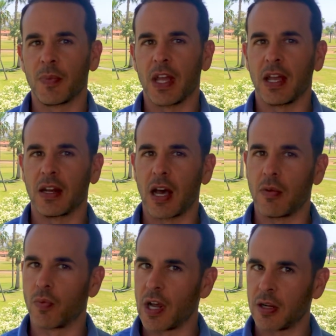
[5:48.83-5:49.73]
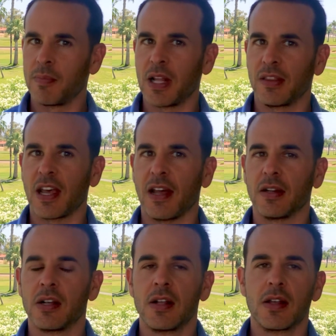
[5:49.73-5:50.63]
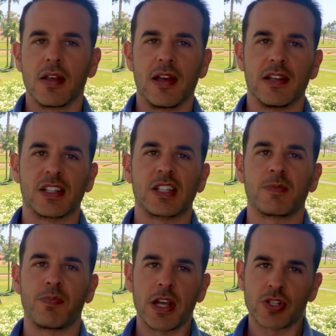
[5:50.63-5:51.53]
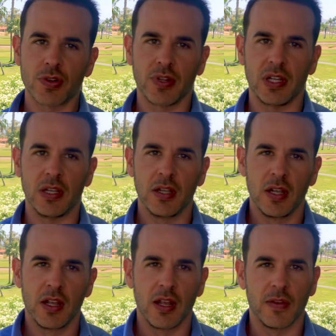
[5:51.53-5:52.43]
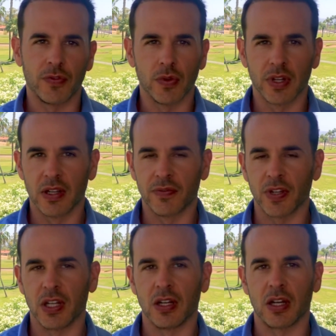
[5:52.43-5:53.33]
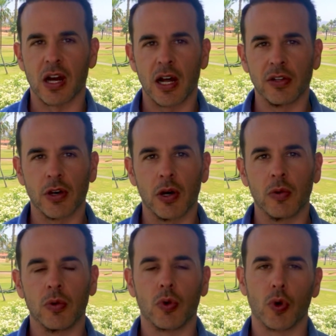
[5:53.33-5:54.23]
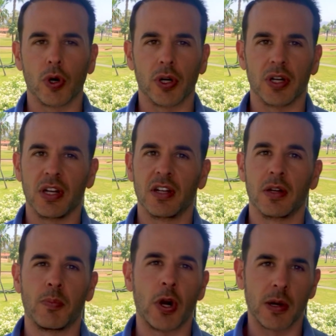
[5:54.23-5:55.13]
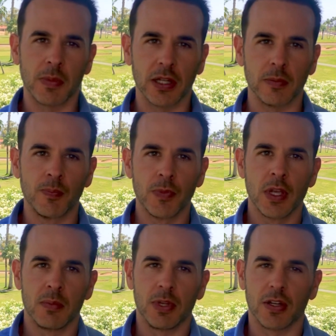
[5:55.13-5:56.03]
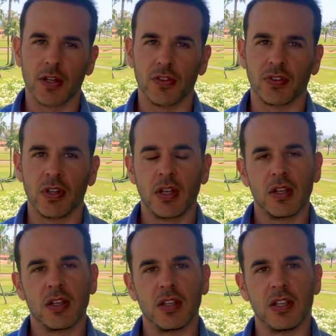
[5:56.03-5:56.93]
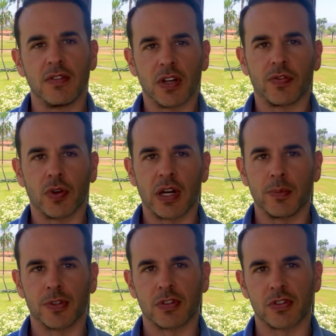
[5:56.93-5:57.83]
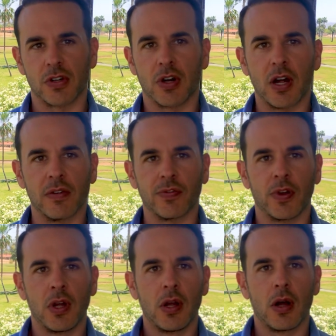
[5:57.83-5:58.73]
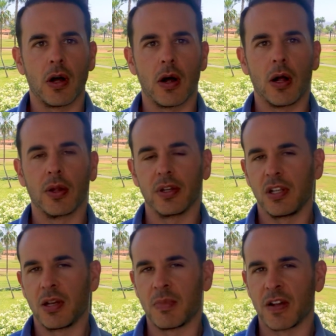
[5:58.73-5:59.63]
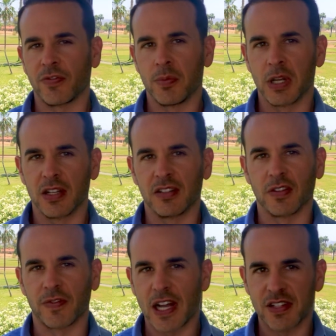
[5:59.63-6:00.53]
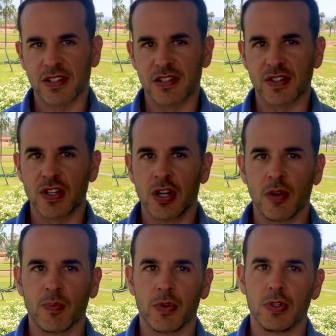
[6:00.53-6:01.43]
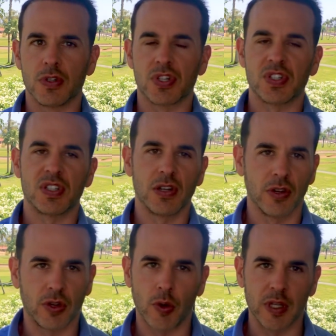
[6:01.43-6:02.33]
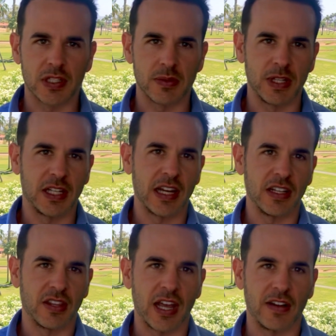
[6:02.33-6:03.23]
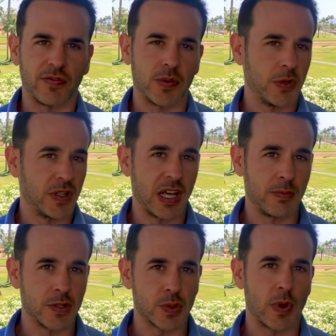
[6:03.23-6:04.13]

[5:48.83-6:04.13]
And I recommend that, especially if you live in a condo or in an apartment, because even if you're able to turn off all EMF emitting devices, you're still going to be getting that from your neighbor's